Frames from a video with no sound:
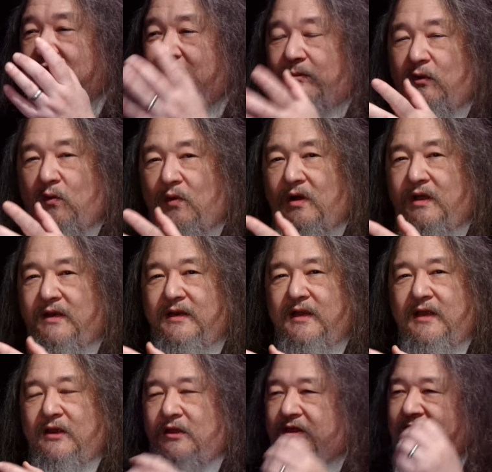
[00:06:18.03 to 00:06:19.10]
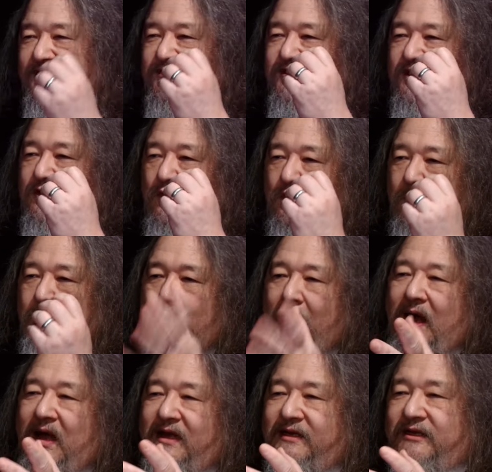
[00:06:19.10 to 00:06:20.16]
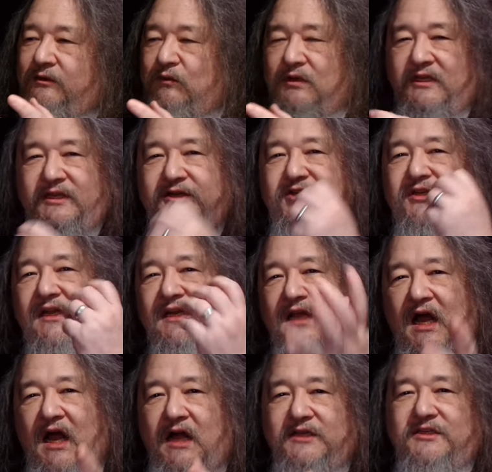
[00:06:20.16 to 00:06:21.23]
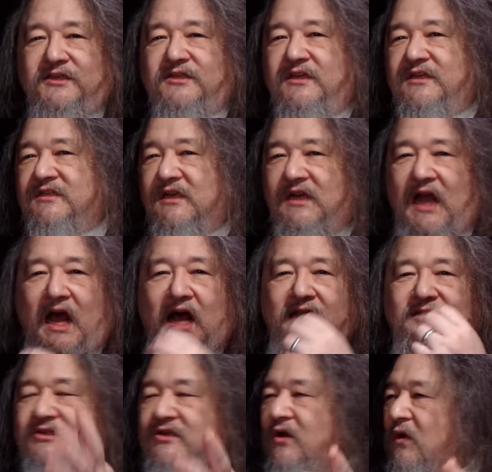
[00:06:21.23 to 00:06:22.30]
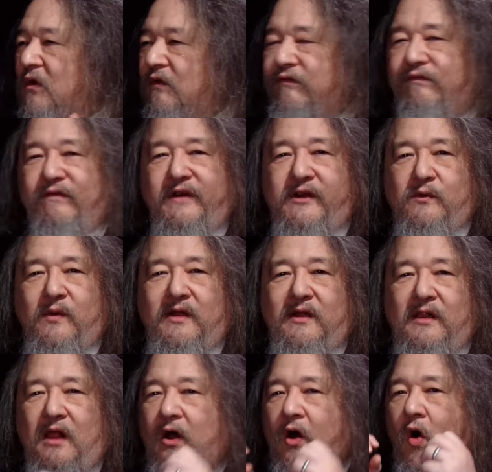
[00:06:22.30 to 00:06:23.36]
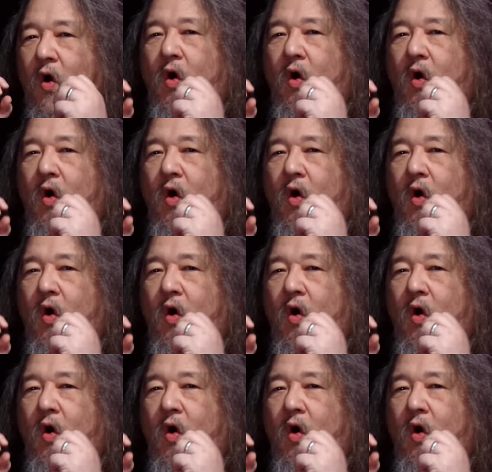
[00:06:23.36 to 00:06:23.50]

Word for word: Number one, that's you know mind and religion and consciousness and God, soul, free will,